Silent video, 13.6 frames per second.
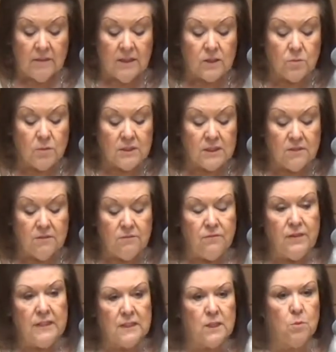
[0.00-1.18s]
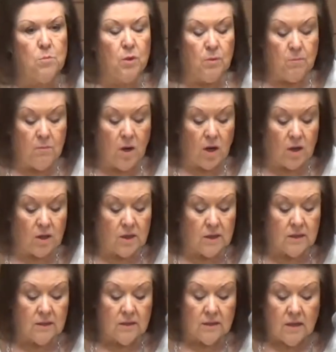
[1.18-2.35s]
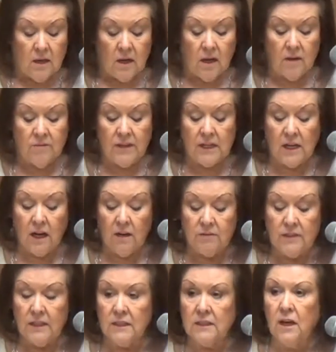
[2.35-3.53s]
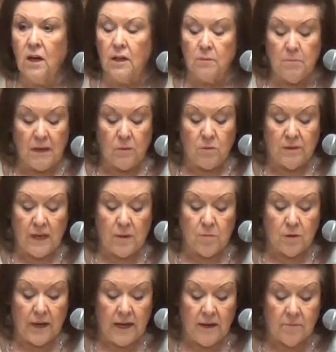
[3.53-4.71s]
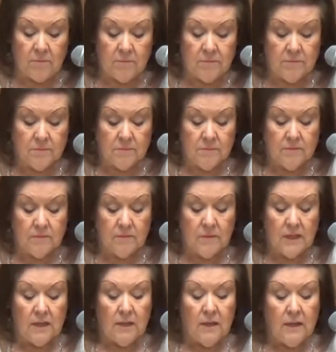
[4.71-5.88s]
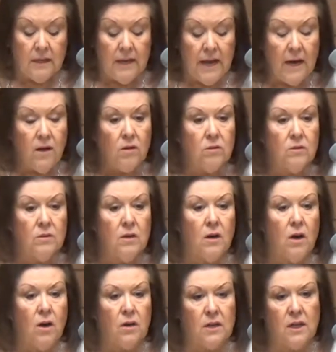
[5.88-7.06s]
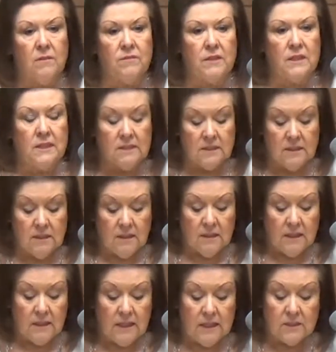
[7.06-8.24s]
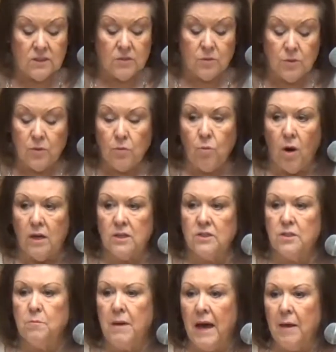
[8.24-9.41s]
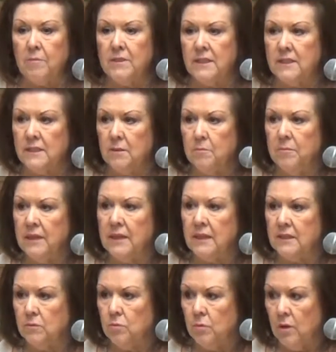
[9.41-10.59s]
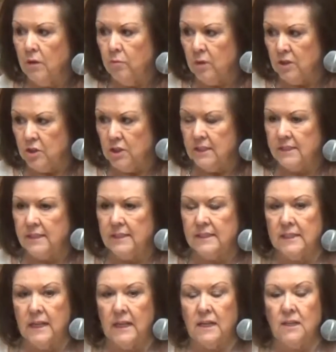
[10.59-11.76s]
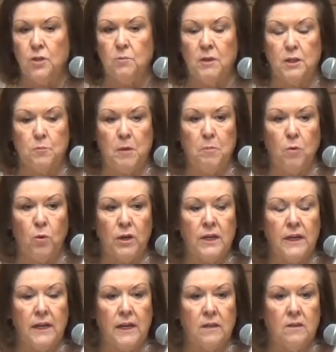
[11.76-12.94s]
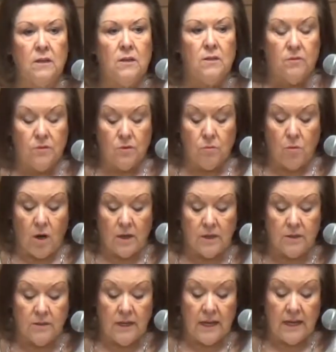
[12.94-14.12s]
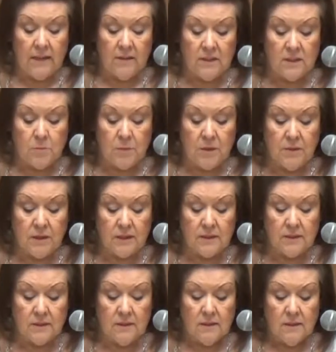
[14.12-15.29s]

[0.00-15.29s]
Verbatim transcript: This was the visible mark of the covenant God made with Abraham. Now, our covenant is through the waters of baptism because of what Jesus said. You must be born again through water and the Spirit.